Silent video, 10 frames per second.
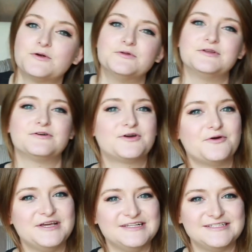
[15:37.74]
own little
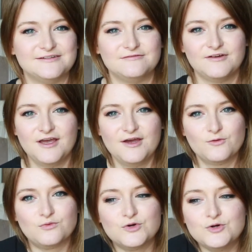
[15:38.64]
cohesive
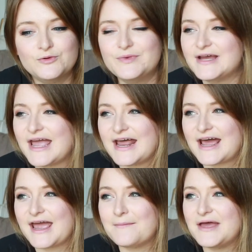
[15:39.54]
room, and
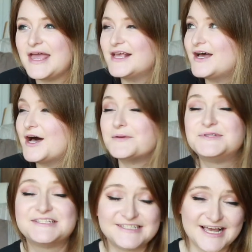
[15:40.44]
I'm
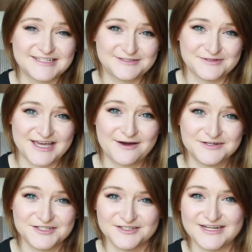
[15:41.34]
obsessed with how it
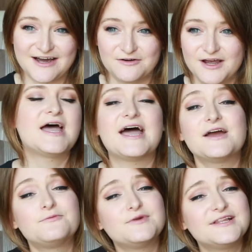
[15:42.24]
turned out. I
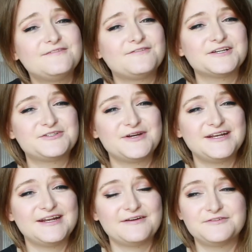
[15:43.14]
got really
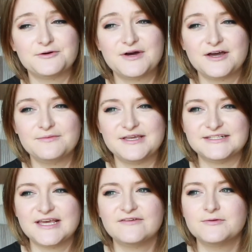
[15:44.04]
frustrated after a while because
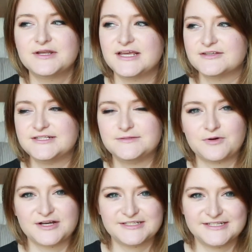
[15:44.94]
everybody else's
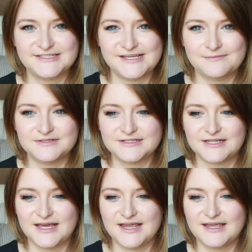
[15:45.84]
process seemed
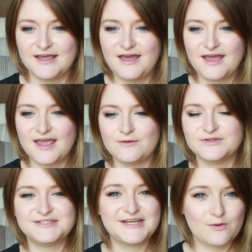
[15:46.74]
like it would
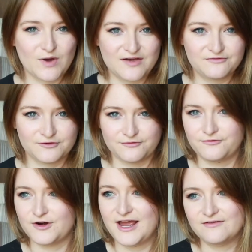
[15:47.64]
stay wet for
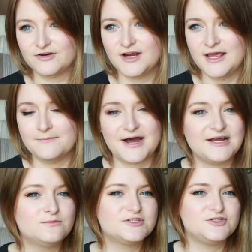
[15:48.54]
forever, and
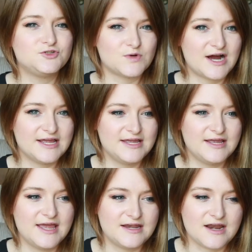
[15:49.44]
mine was drying
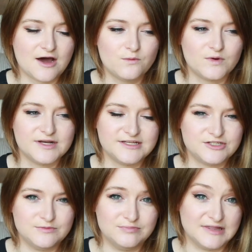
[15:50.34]
and not wanting
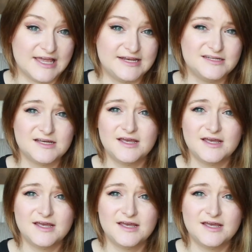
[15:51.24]
to blend